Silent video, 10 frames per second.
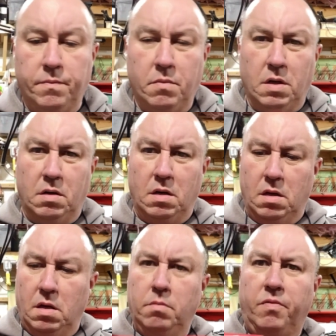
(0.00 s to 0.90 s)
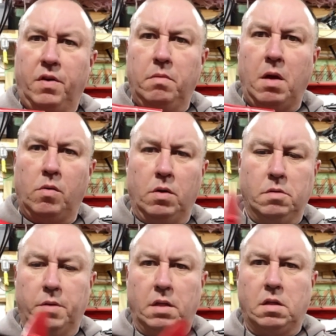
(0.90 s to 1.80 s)
but it'd be fun to make one of these,
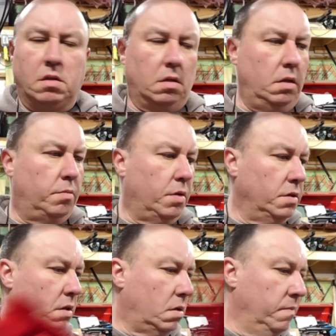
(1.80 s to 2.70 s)
but that's a later project.